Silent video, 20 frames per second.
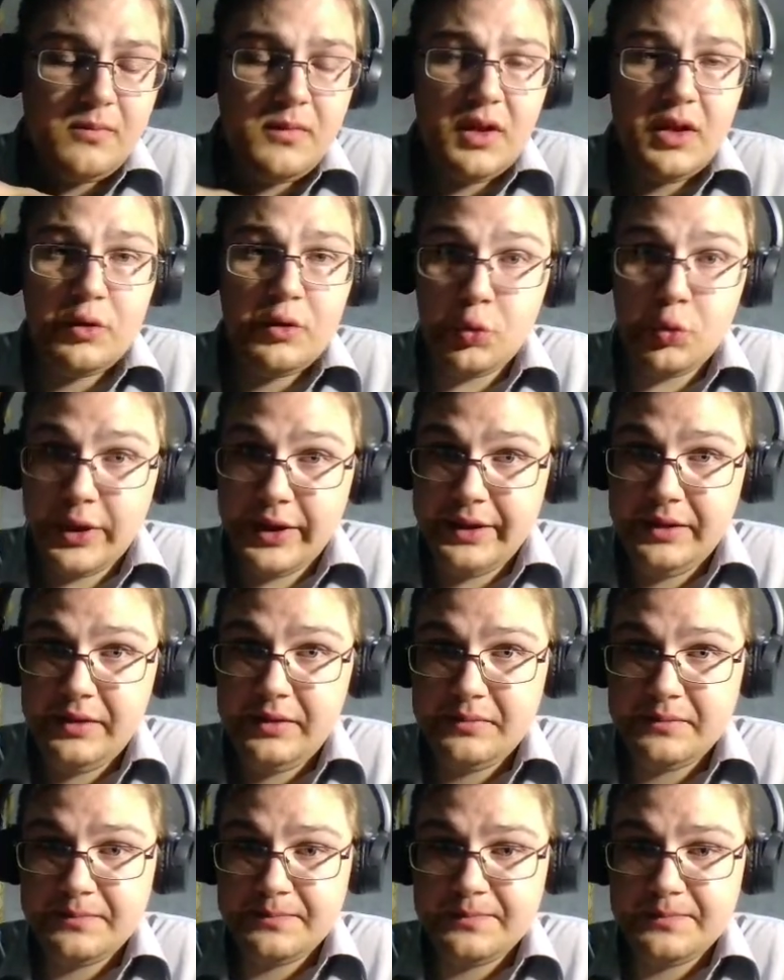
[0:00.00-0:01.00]
Why?
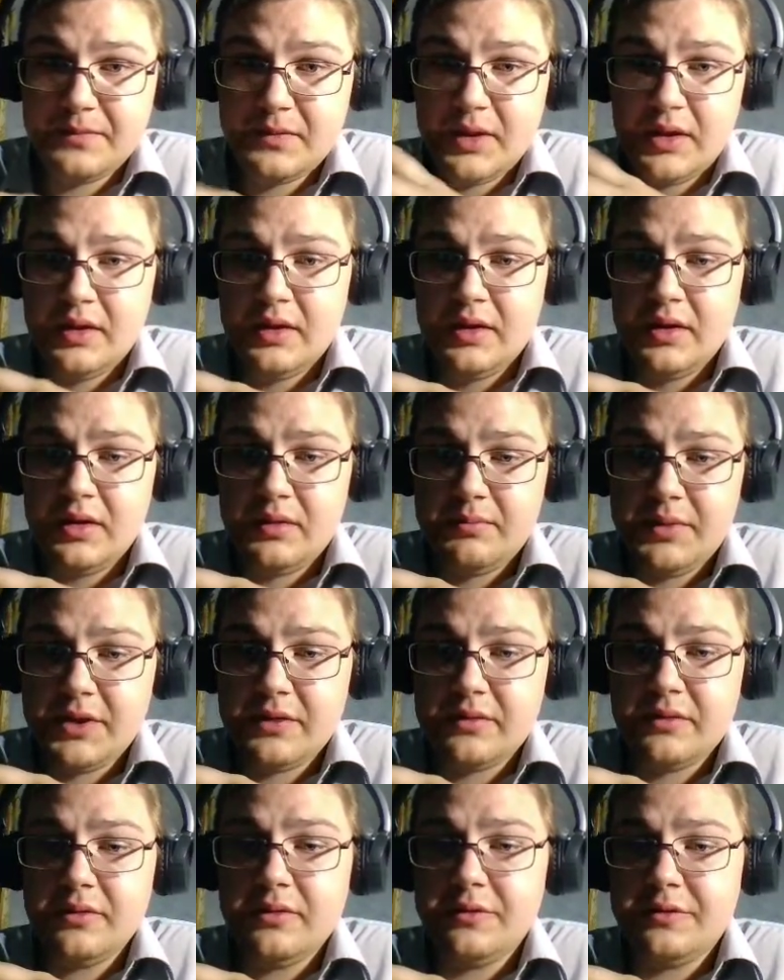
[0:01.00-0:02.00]

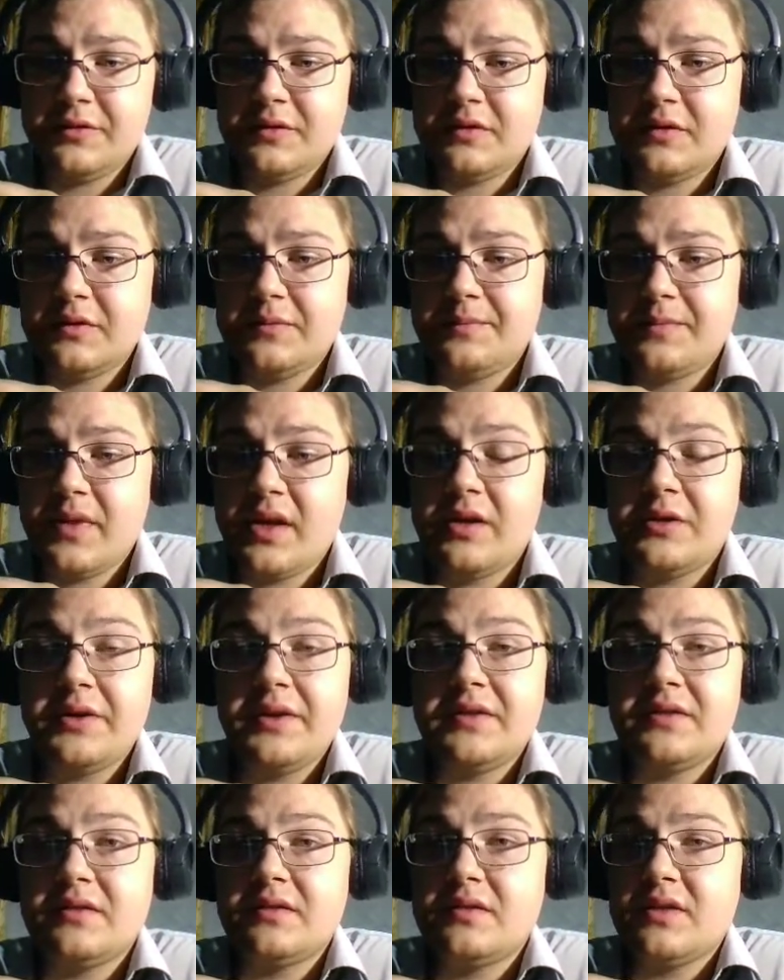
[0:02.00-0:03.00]
Because there is
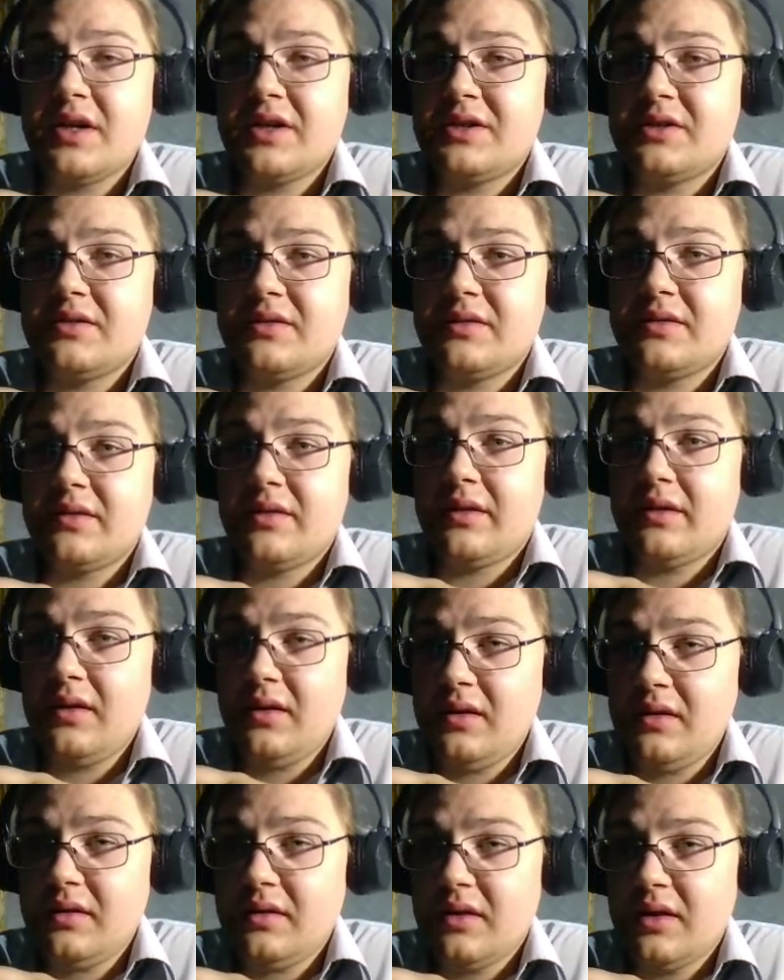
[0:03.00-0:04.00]
such
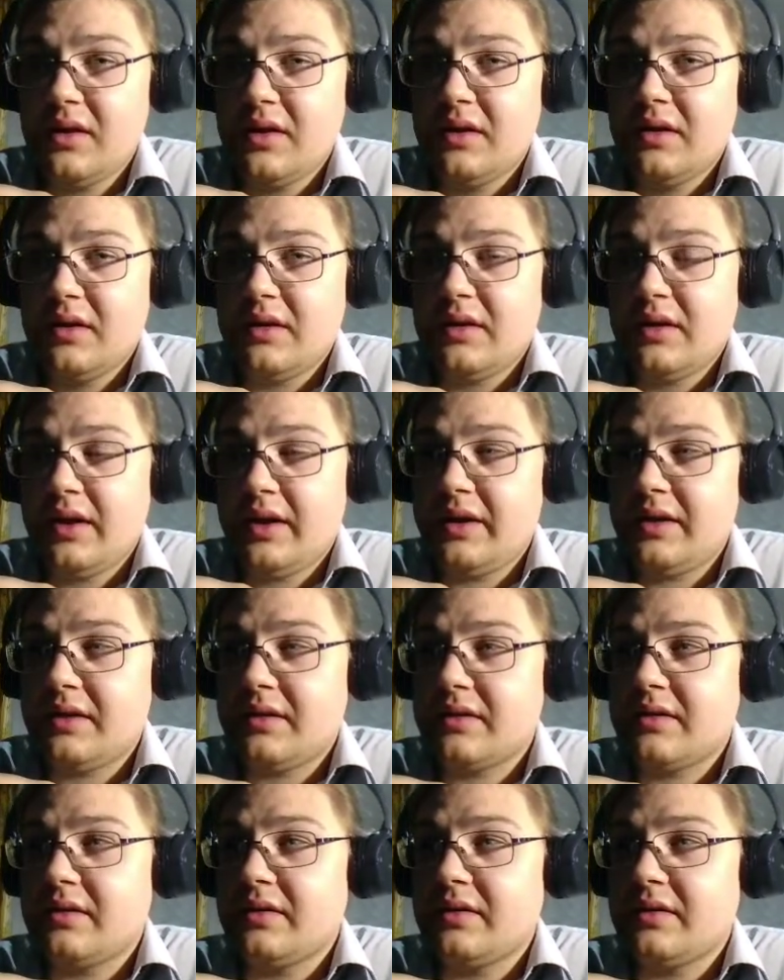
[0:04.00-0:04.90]
thing like